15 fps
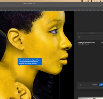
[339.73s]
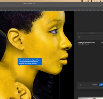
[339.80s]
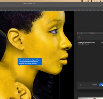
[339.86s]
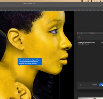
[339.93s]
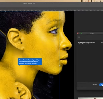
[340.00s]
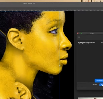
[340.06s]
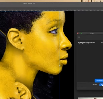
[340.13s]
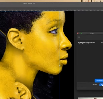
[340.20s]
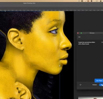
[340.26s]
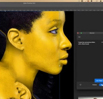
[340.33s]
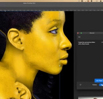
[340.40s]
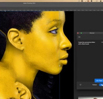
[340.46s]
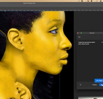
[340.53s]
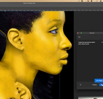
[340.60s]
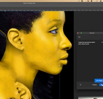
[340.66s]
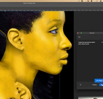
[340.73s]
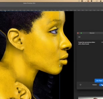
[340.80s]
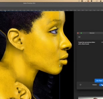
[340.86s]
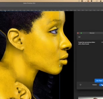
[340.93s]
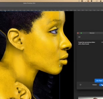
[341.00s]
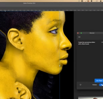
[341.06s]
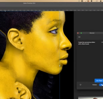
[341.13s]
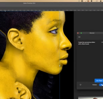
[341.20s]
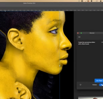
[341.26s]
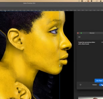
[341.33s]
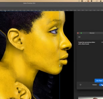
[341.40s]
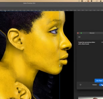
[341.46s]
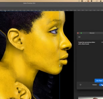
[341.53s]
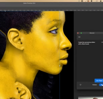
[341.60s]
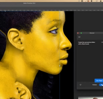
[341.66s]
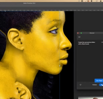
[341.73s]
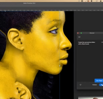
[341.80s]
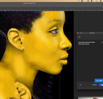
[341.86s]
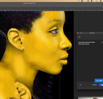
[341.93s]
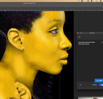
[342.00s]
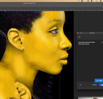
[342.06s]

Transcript: [no speech]